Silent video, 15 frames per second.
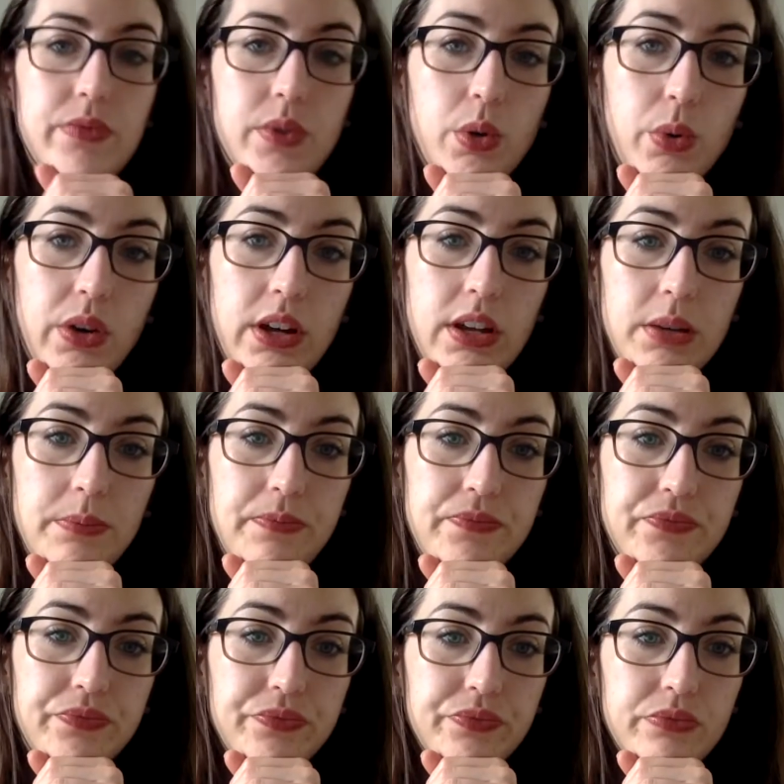okay?
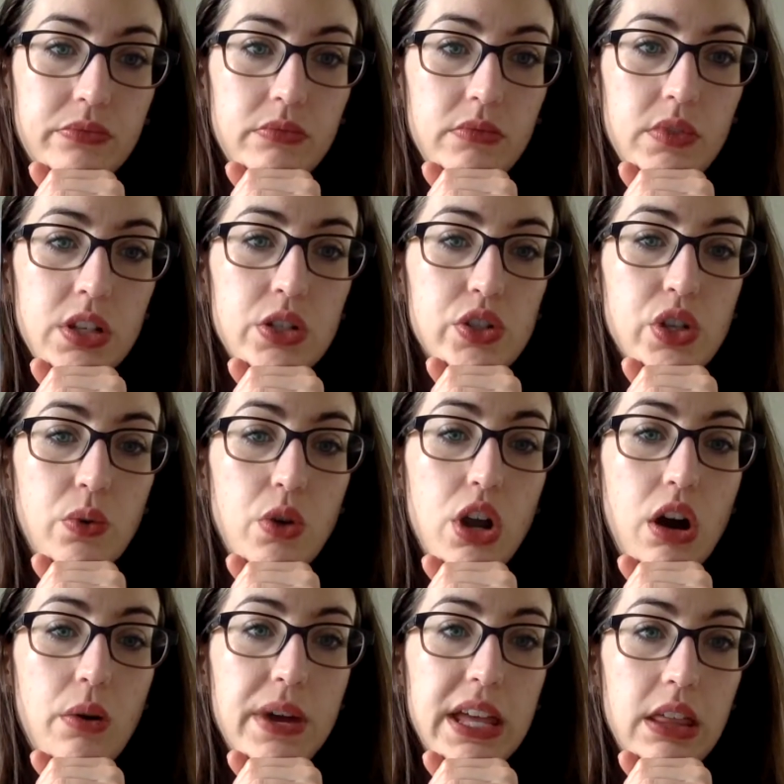So
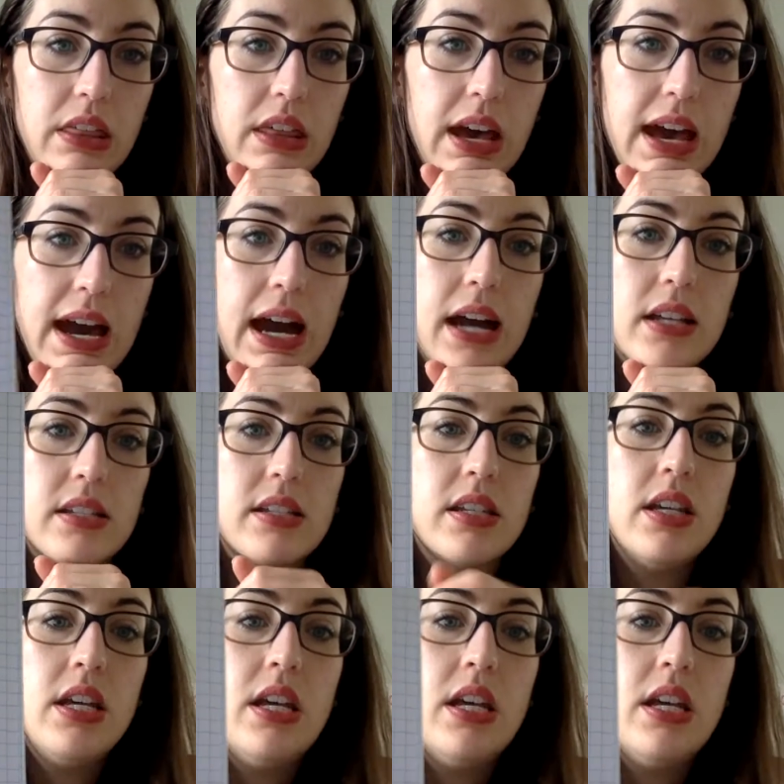knowing that,